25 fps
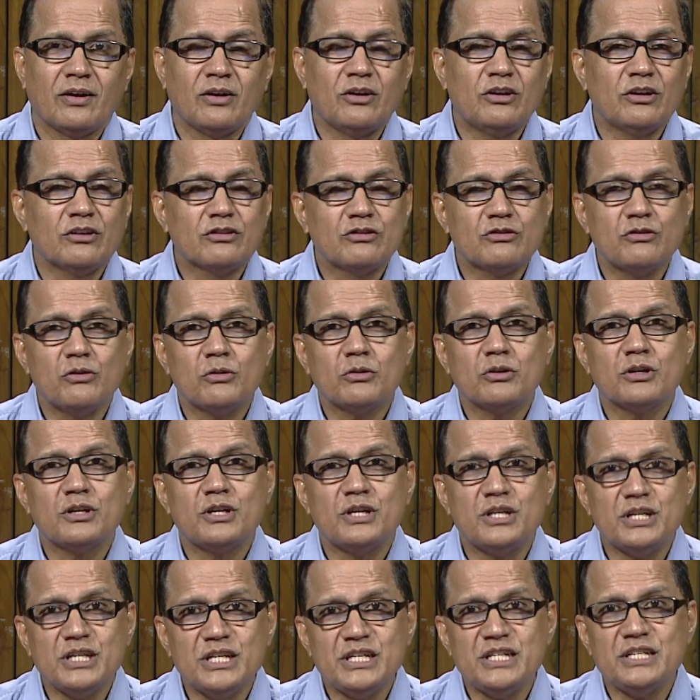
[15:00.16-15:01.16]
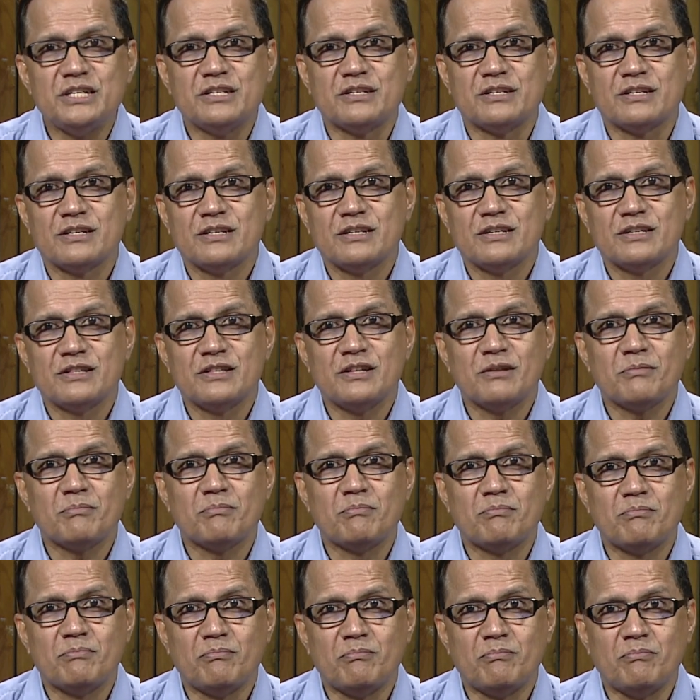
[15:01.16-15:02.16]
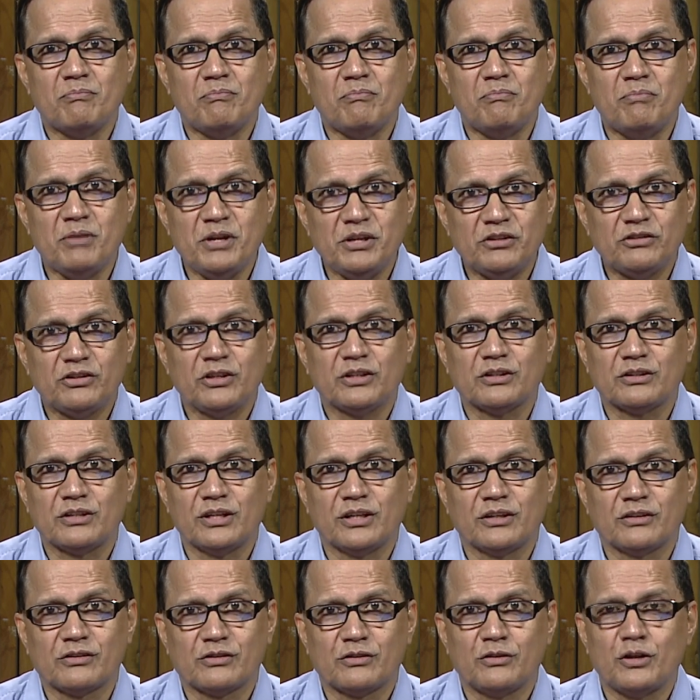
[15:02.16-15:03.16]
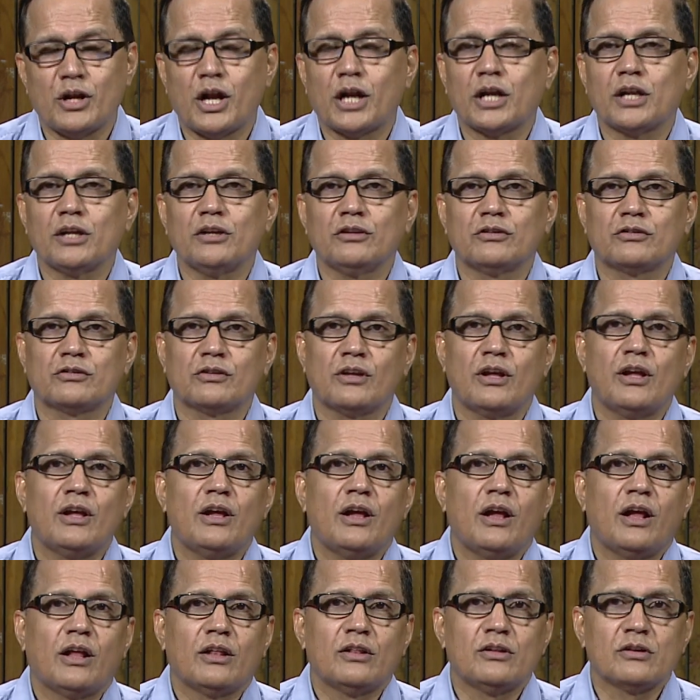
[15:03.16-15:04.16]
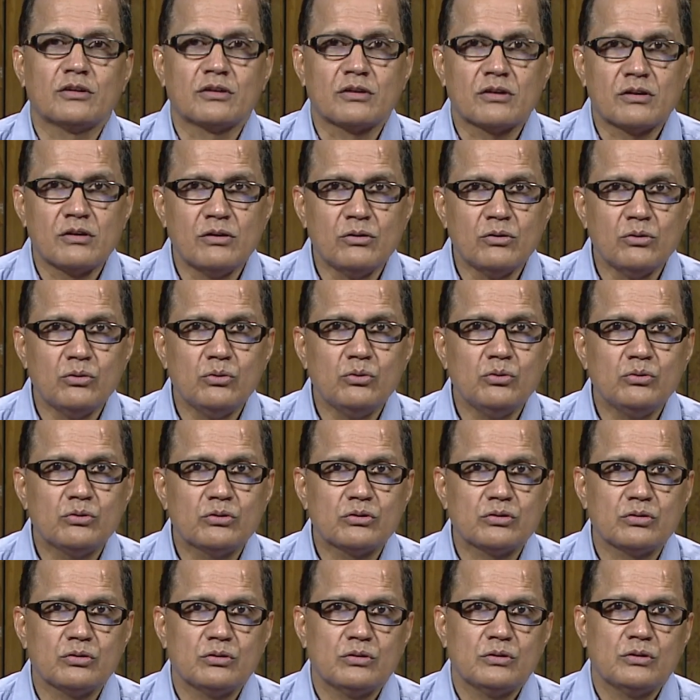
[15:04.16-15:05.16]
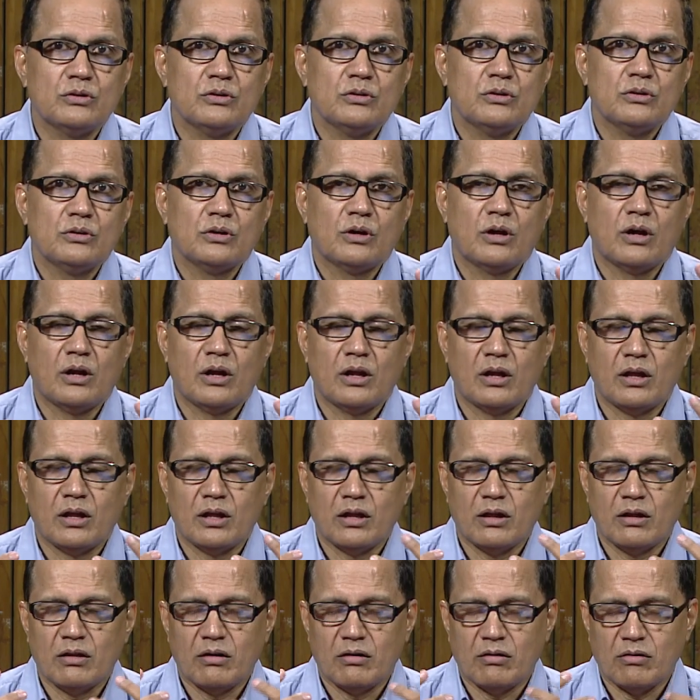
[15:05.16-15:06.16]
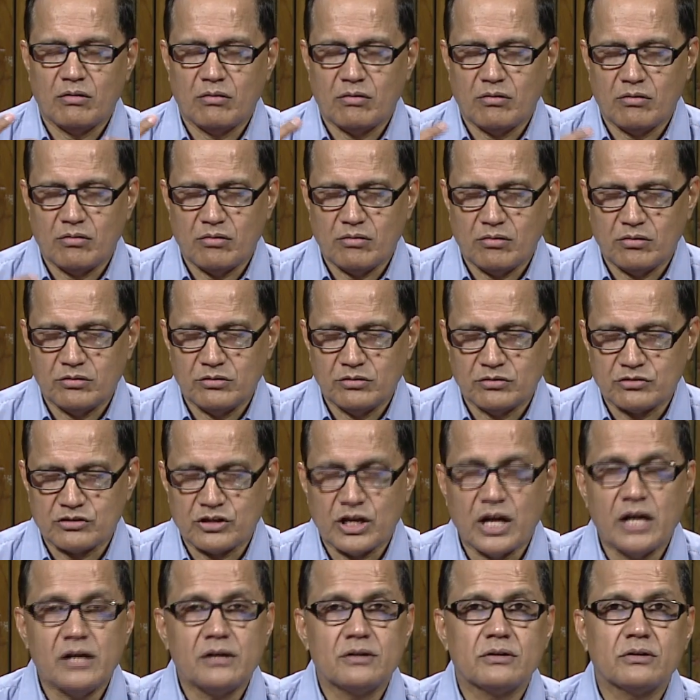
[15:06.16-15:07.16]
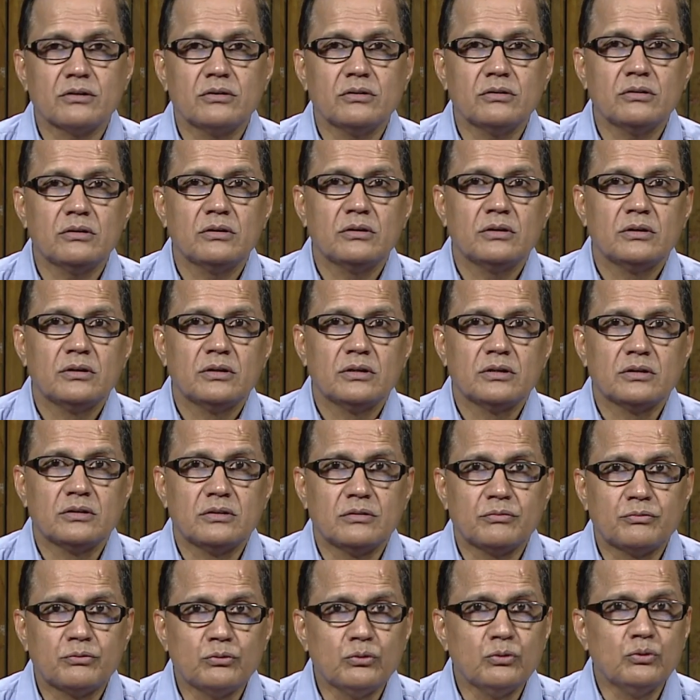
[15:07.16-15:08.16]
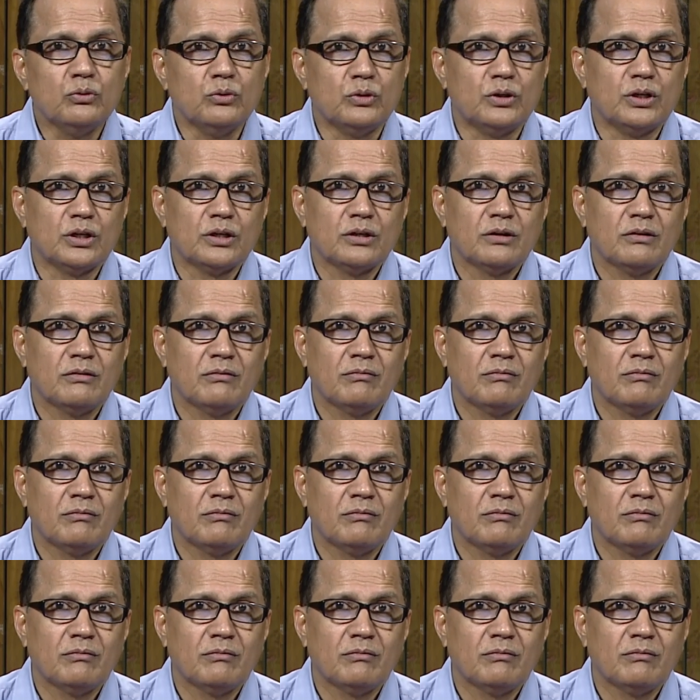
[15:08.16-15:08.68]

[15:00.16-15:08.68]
does not need the basic things, that is the cloth, the shelter, the food.